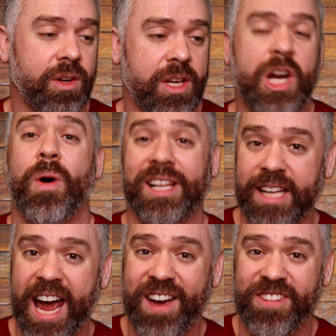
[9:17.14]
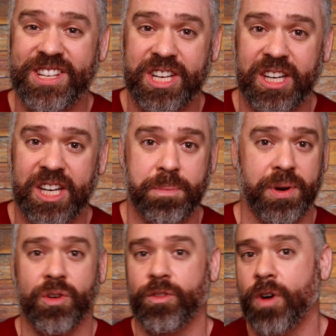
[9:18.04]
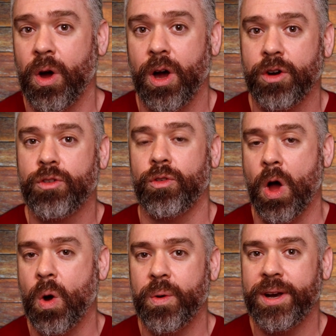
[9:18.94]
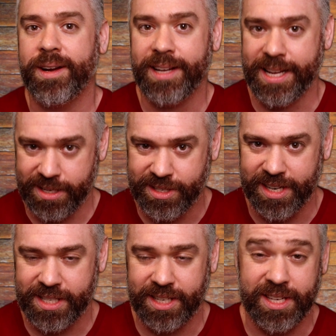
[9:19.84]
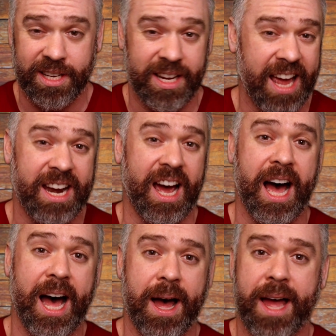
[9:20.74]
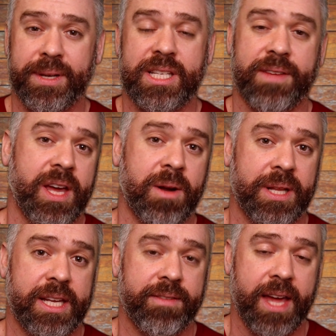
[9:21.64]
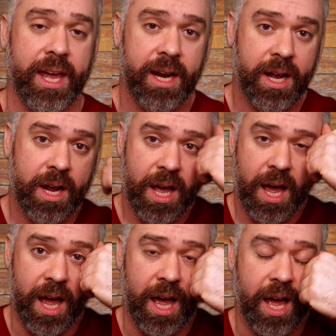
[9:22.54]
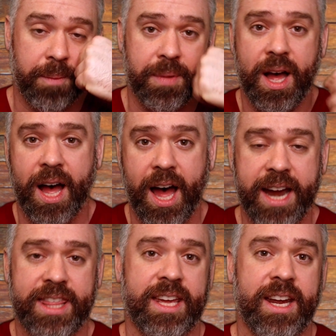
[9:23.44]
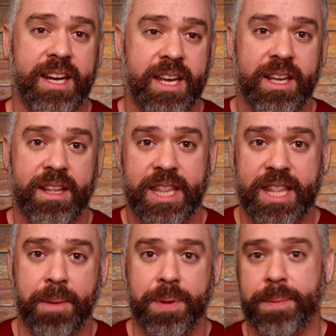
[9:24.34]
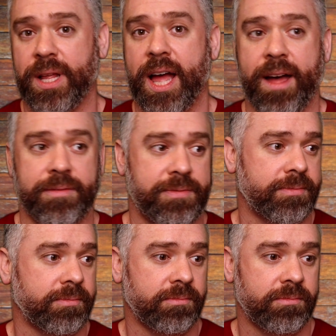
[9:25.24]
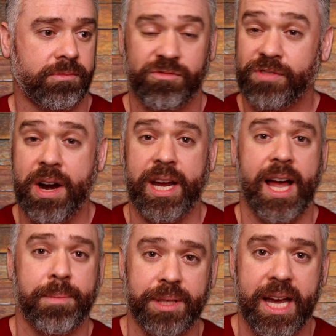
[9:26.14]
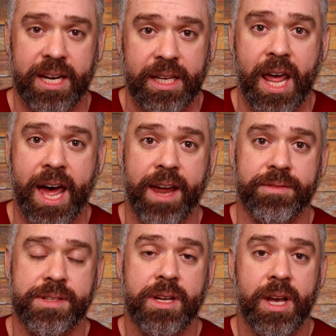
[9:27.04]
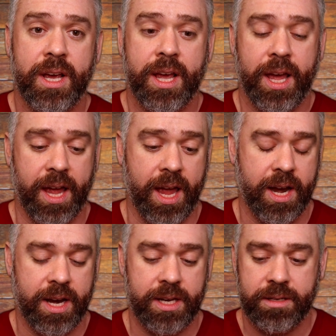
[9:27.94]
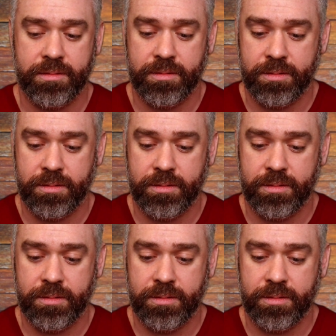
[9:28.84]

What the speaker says: a laugh is good, but a groan is just as good. And I myself, I don't believe that. I think that people have very complicated lives, and